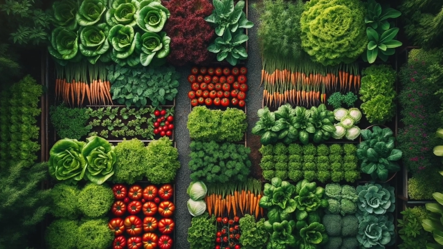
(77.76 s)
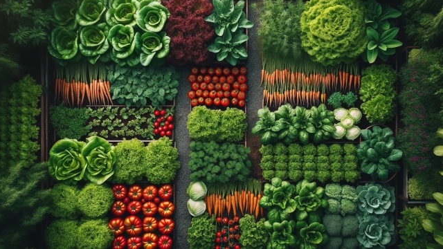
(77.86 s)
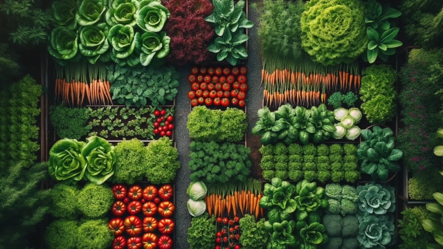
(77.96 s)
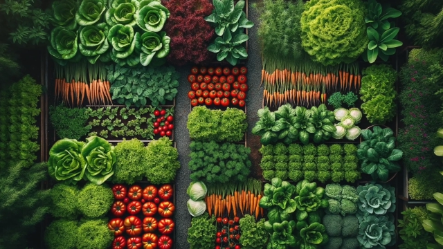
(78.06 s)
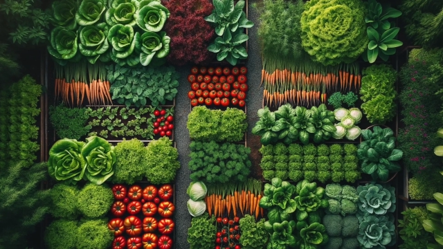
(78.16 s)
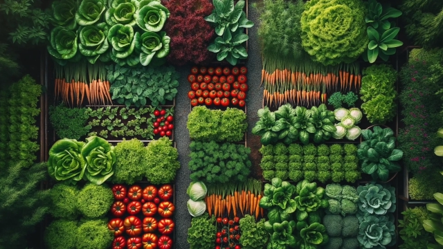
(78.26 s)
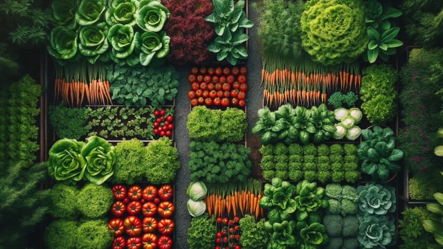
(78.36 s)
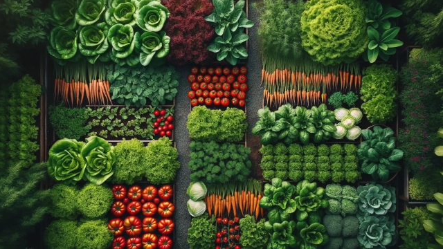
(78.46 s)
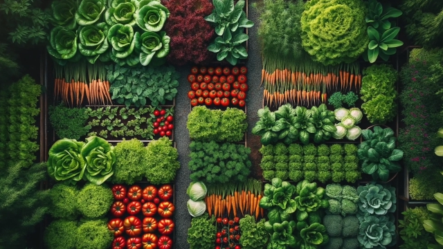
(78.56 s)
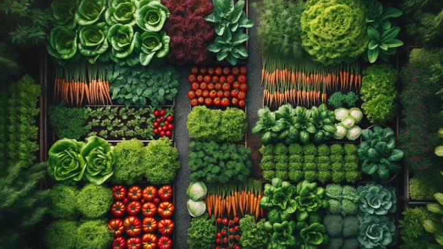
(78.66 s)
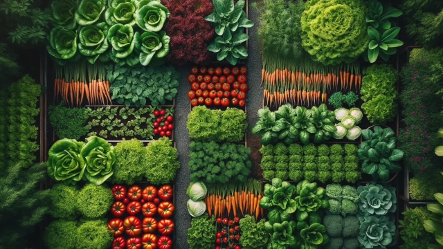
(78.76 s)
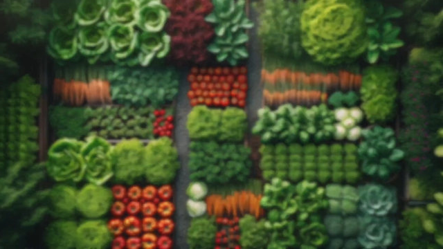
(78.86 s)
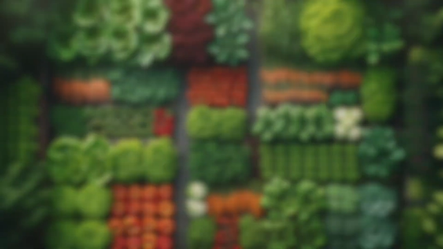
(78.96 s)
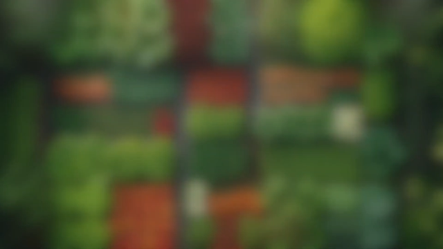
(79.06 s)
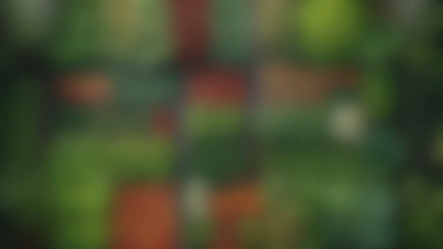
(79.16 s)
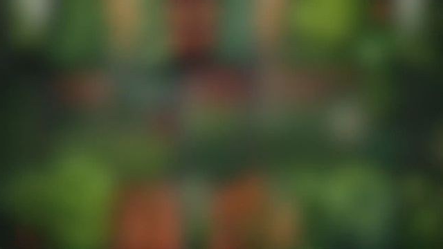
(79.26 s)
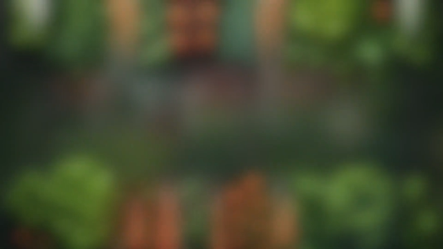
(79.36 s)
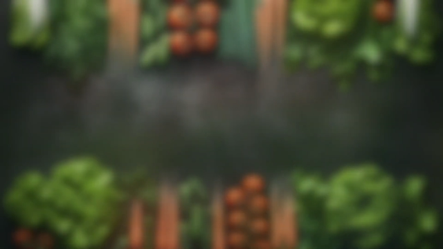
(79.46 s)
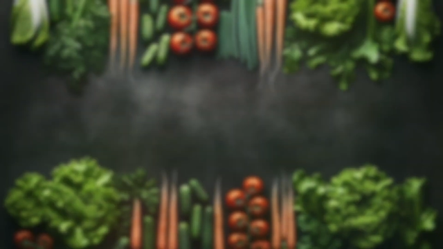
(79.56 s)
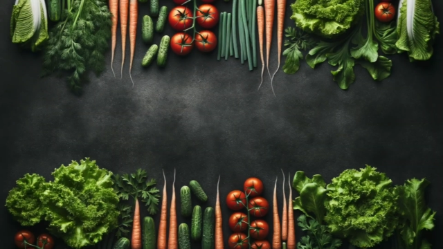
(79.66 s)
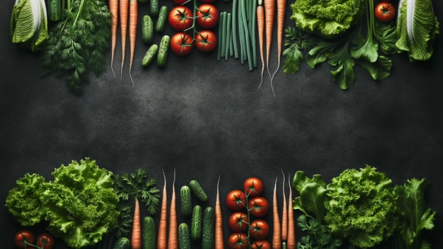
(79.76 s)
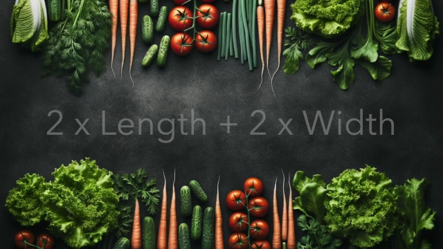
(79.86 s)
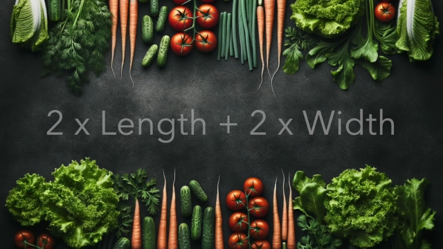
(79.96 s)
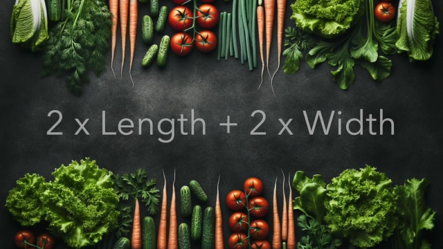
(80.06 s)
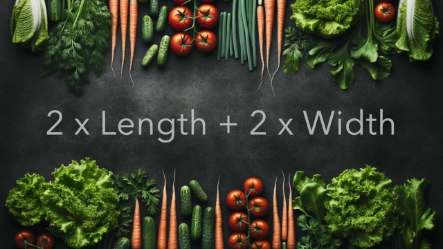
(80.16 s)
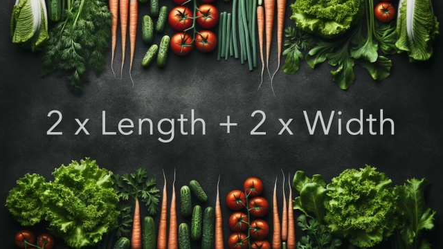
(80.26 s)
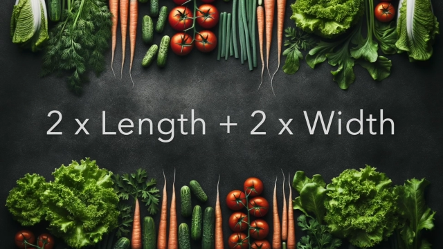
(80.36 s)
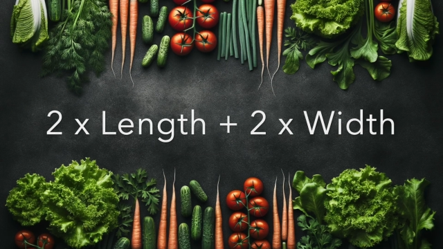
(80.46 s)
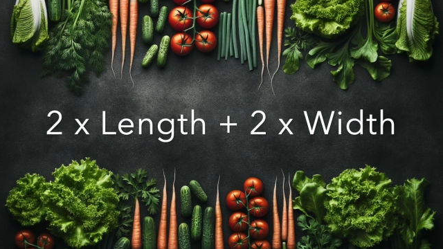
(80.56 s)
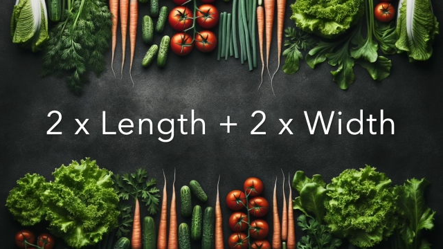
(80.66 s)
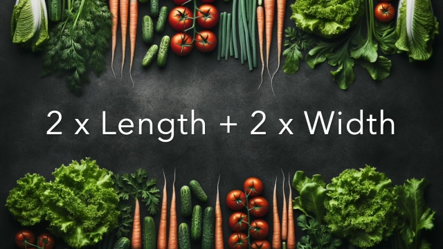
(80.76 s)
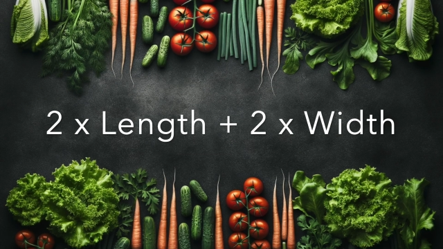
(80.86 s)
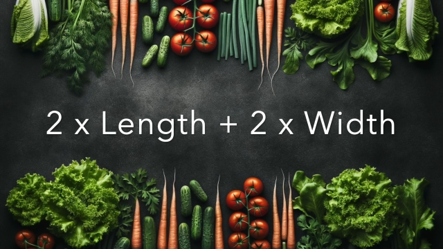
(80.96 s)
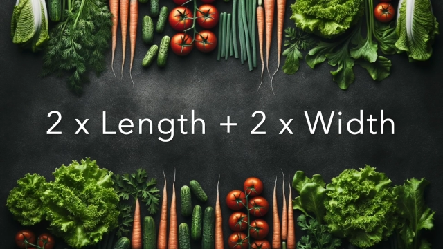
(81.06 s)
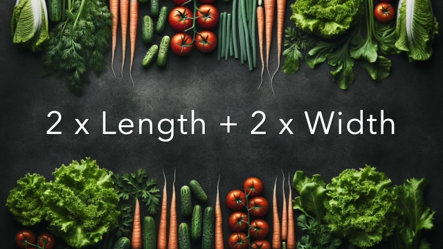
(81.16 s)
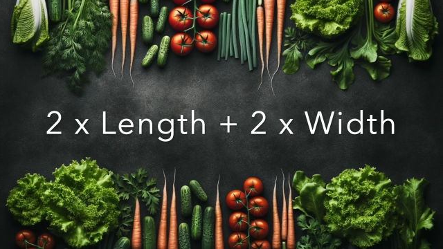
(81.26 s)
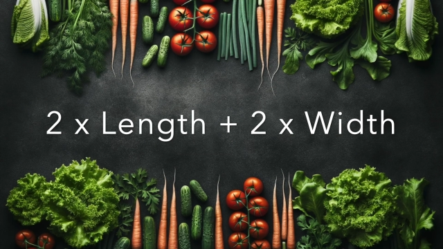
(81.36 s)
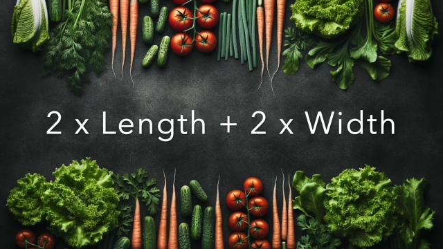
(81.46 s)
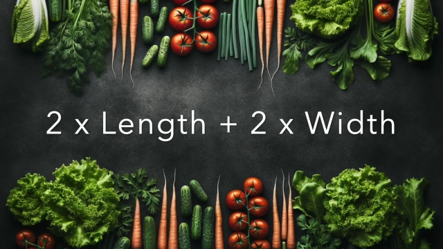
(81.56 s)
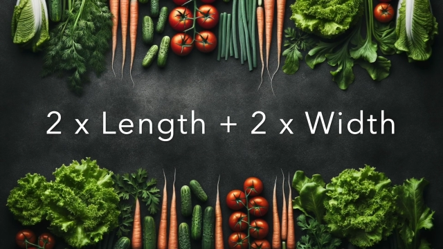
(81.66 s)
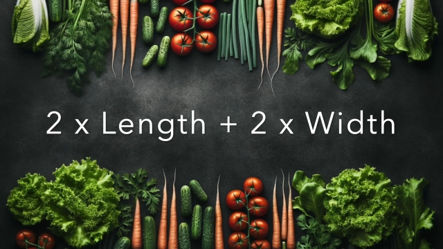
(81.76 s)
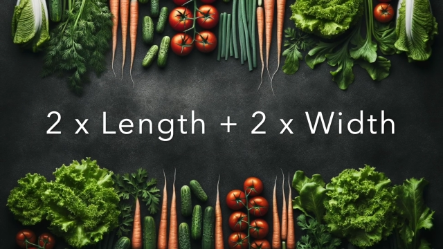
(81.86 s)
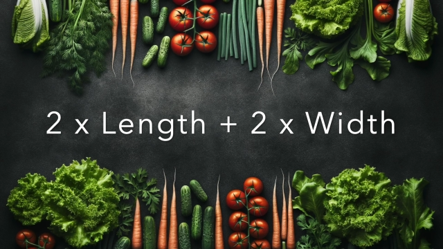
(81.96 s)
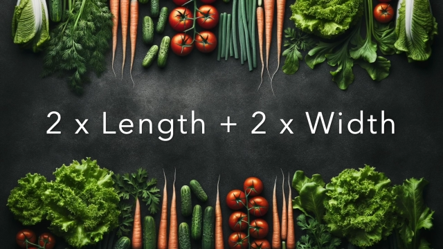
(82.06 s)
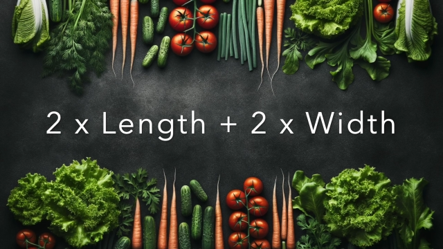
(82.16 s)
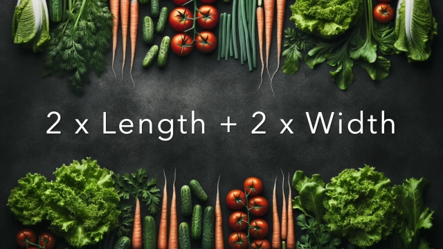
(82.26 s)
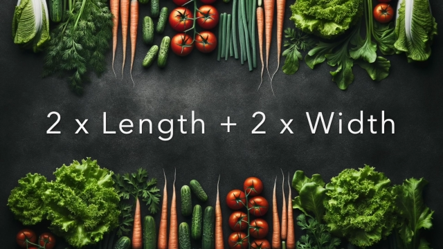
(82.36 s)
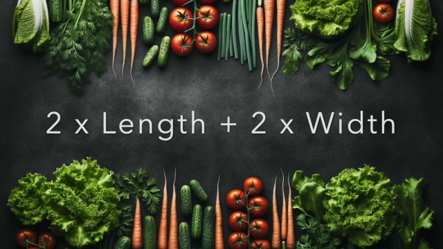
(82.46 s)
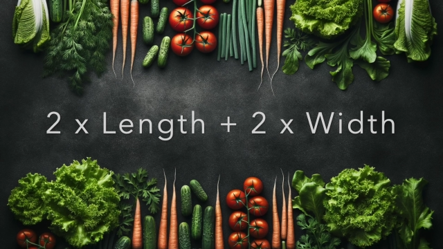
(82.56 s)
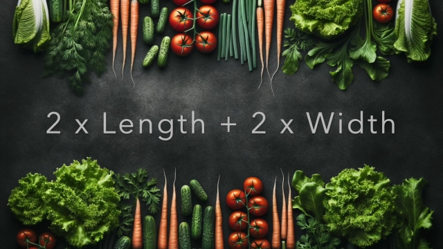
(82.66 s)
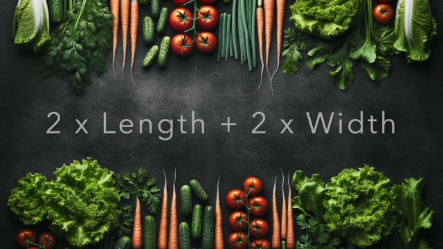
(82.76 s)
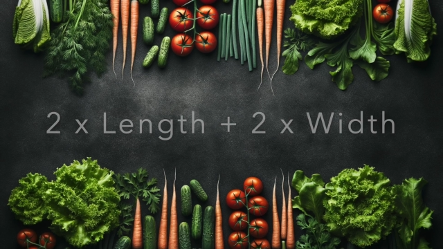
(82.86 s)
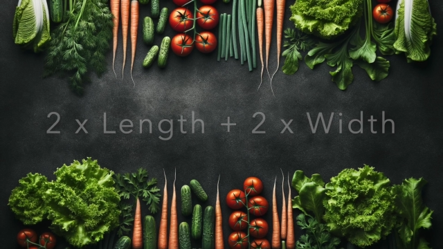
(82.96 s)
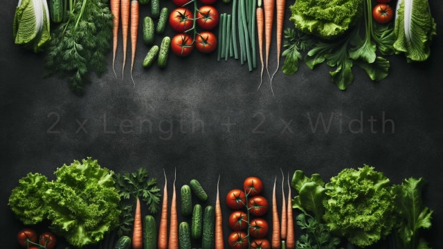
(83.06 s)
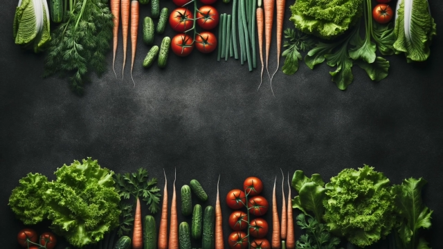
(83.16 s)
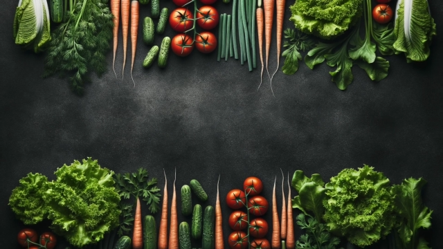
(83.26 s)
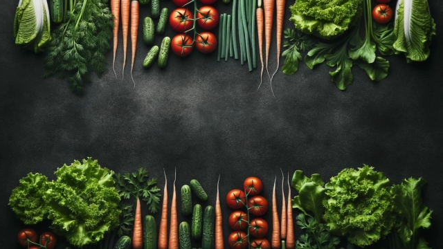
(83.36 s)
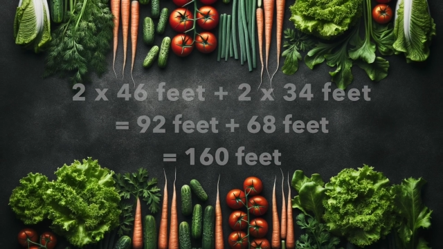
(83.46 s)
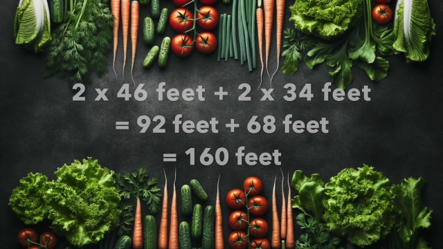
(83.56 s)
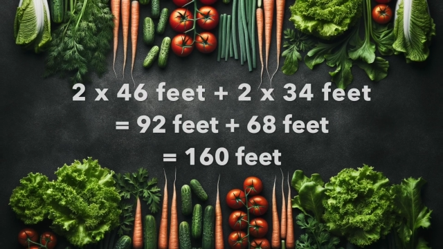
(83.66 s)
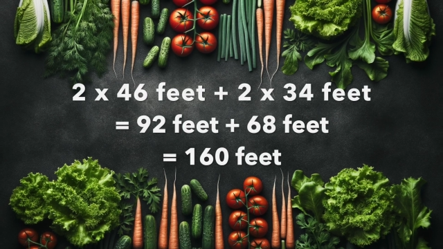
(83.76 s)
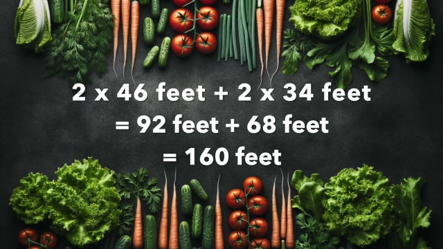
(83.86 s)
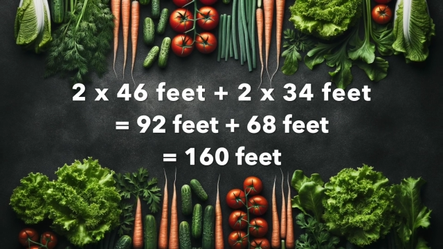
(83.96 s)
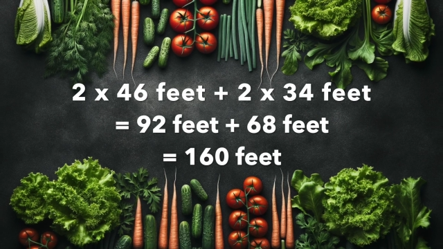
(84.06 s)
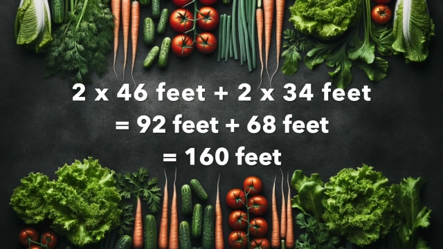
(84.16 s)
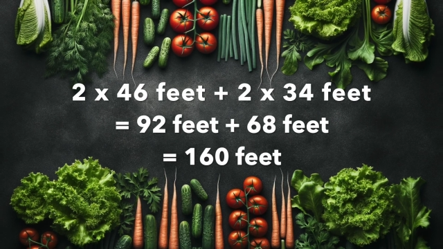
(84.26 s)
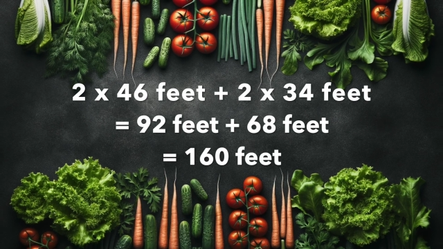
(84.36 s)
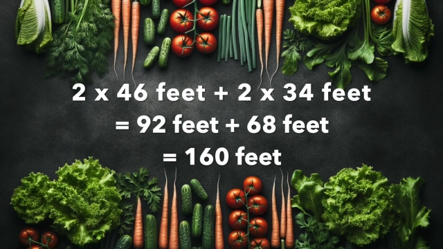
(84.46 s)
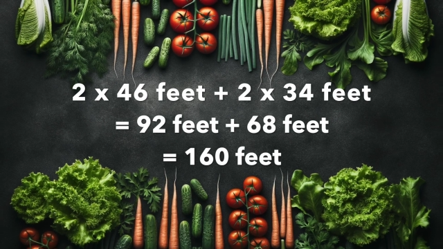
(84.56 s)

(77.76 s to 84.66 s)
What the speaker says: [unreadable: no face in view]